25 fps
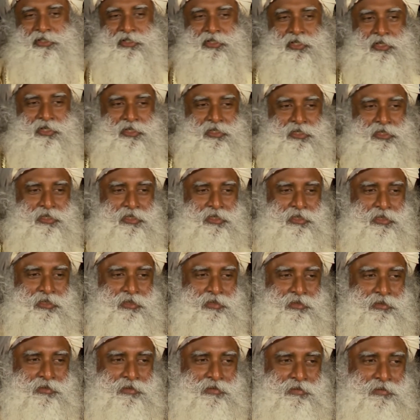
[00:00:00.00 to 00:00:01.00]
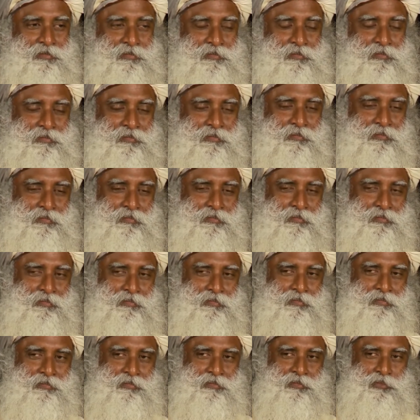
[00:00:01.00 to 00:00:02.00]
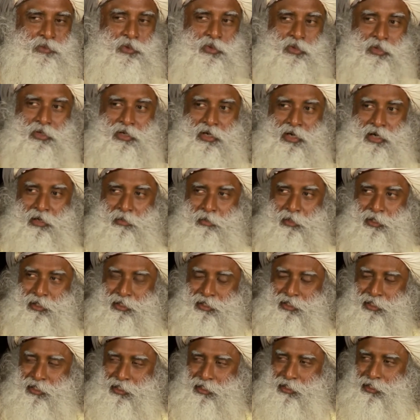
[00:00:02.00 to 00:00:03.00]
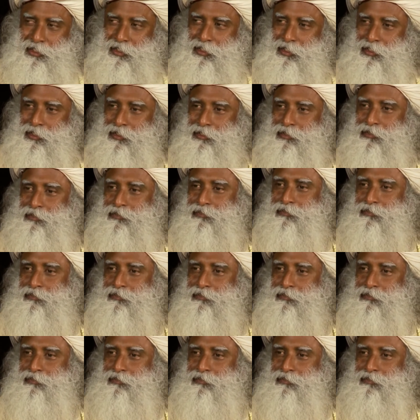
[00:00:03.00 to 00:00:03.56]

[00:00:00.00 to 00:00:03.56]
structure, your karmic structure,